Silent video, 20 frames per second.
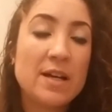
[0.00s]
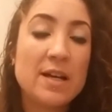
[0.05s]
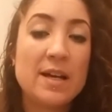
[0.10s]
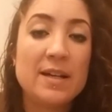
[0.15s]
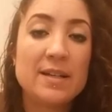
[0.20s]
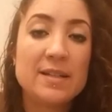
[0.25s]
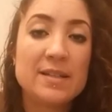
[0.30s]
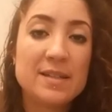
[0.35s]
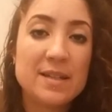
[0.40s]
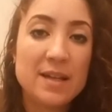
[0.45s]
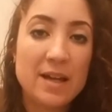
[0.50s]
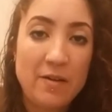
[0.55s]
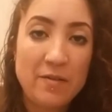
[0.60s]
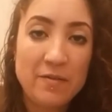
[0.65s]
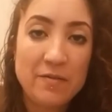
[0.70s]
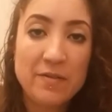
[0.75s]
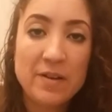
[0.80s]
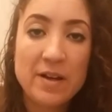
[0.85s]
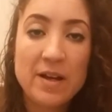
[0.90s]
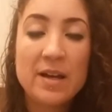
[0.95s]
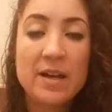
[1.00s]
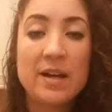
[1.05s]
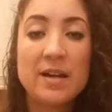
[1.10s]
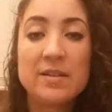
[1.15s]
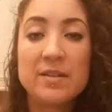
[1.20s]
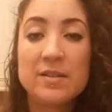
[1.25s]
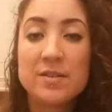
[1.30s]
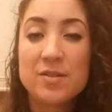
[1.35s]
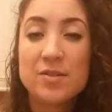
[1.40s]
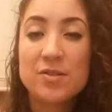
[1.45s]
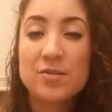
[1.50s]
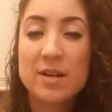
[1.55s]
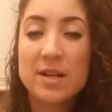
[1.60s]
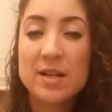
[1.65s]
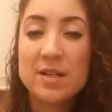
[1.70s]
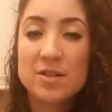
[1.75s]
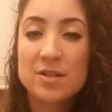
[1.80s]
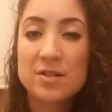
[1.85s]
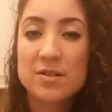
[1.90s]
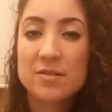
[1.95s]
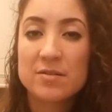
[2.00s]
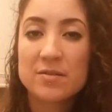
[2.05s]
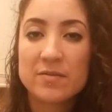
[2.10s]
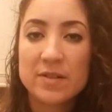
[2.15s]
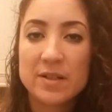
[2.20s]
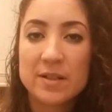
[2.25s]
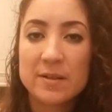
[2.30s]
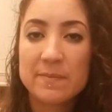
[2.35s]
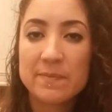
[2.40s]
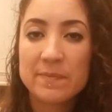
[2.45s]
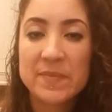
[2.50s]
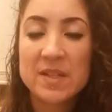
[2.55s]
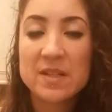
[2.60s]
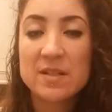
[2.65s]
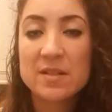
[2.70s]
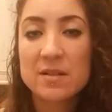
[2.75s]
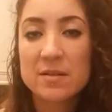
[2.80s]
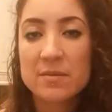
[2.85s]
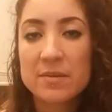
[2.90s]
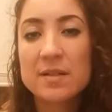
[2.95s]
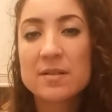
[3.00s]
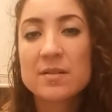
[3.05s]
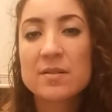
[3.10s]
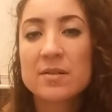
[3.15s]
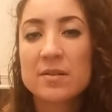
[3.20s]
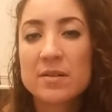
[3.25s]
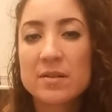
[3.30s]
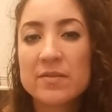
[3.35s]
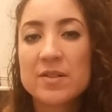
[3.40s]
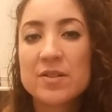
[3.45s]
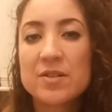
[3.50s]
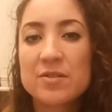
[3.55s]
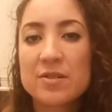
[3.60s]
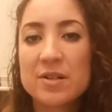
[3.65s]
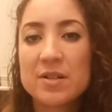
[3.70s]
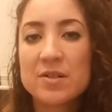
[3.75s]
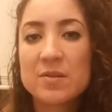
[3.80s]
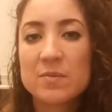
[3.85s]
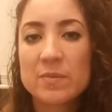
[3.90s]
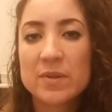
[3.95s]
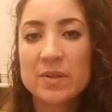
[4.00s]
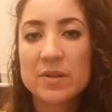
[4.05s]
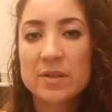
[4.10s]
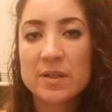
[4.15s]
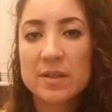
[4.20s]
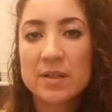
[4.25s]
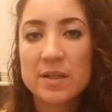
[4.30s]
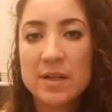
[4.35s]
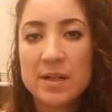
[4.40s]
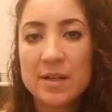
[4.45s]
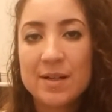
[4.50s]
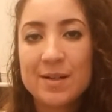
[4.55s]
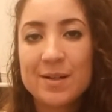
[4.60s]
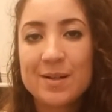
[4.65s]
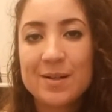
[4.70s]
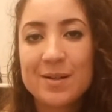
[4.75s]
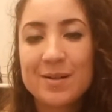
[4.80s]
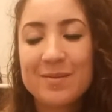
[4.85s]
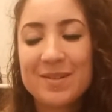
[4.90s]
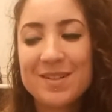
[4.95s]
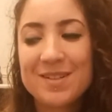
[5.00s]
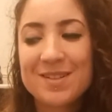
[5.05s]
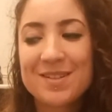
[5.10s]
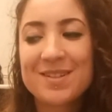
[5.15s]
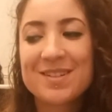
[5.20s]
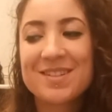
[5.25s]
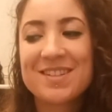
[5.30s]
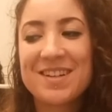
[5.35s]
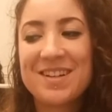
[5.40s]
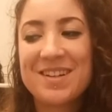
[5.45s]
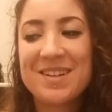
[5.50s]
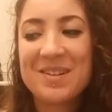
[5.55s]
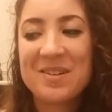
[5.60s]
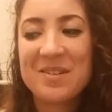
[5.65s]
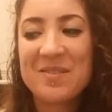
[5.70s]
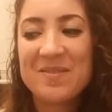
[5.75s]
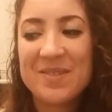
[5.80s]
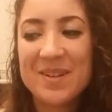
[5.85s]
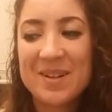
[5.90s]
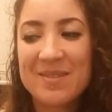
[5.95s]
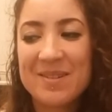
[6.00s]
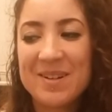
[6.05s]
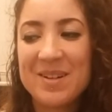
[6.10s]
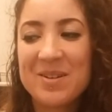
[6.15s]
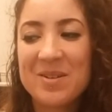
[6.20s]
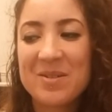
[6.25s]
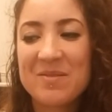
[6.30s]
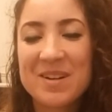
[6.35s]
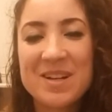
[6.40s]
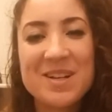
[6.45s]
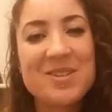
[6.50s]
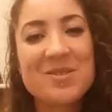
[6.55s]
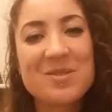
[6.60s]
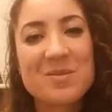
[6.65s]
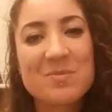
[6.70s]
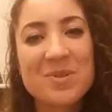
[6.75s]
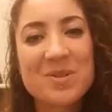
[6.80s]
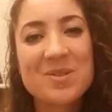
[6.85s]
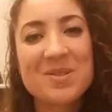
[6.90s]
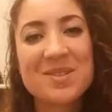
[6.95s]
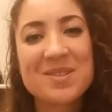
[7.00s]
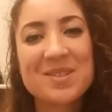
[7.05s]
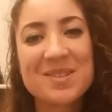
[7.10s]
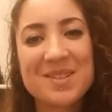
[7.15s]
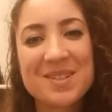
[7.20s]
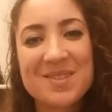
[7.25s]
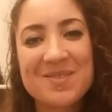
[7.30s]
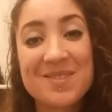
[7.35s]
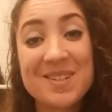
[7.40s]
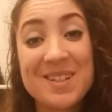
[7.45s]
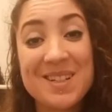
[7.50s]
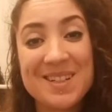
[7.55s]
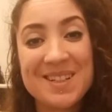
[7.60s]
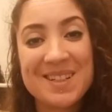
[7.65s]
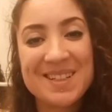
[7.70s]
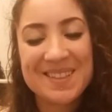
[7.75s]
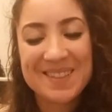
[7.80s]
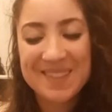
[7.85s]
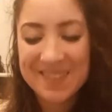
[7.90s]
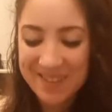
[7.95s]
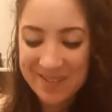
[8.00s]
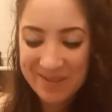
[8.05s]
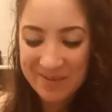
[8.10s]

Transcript: and death and the strangeness of it. So it is kind of a strange book, and it's going to take a very courageous person to read it. But